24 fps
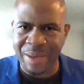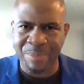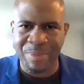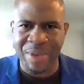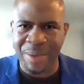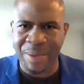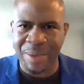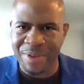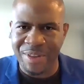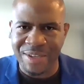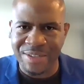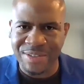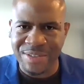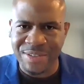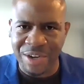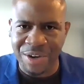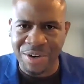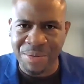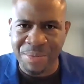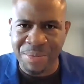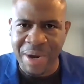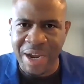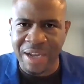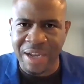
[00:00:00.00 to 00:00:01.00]
Maybe that's not
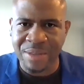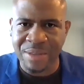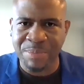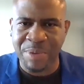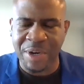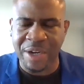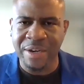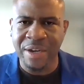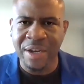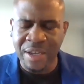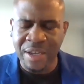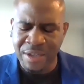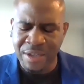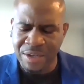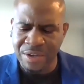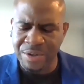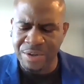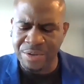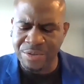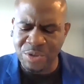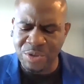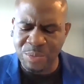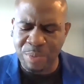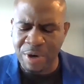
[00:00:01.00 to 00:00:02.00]
correct, but
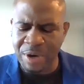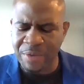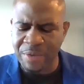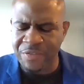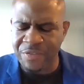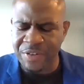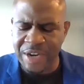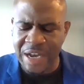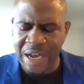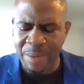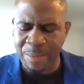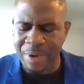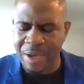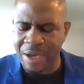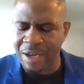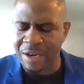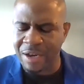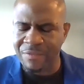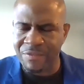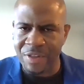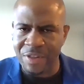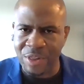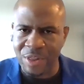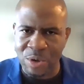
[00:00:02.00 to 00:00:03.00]
two-part phenomenon
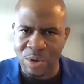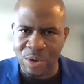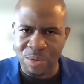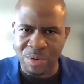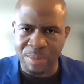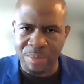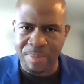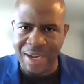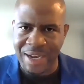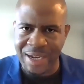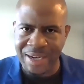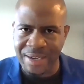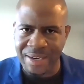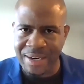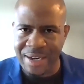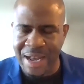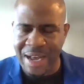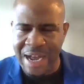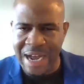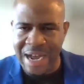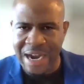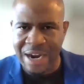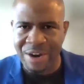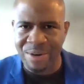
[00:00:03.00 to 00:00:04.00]
of the lower mind and
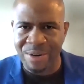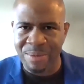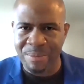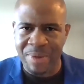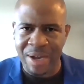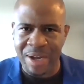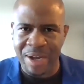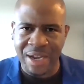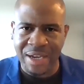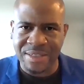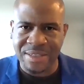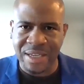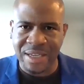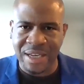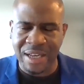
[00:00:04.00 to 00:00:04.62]
higher mind,